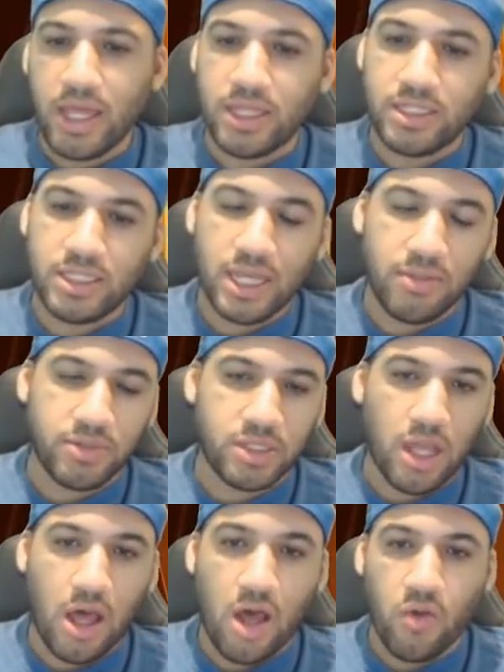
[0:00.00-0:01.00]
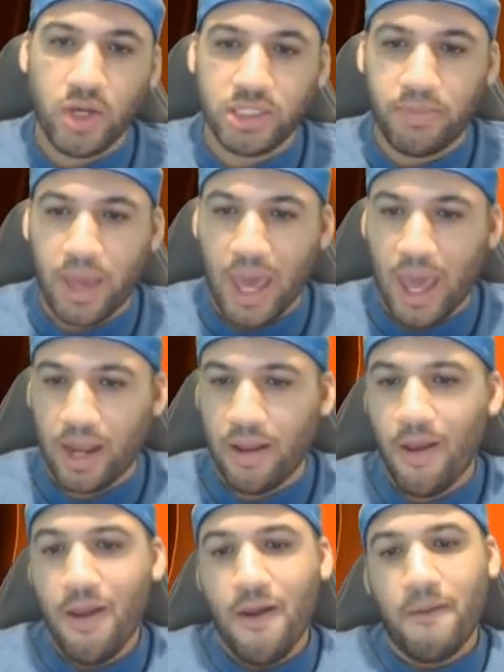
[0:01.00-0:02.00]
This team is always bad,
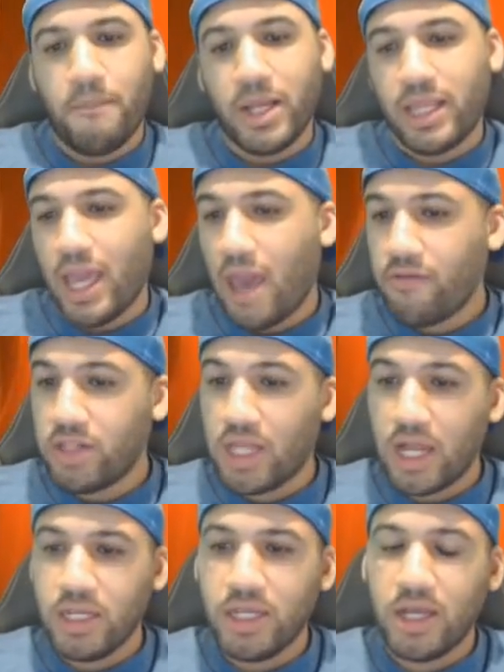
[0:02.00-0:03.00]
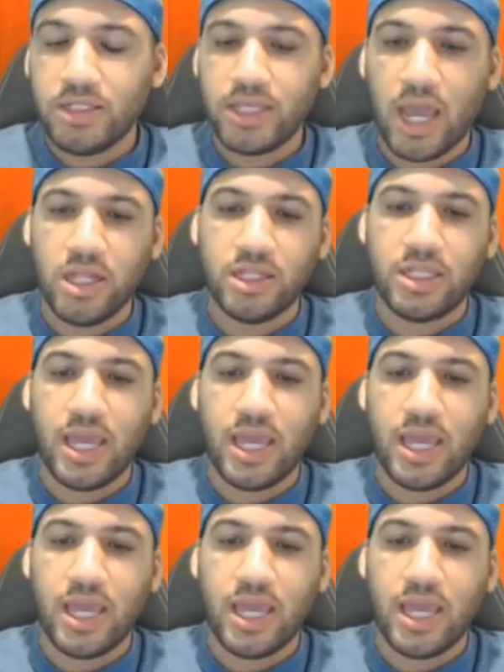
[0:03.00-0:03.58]
but they have a lot of young talent.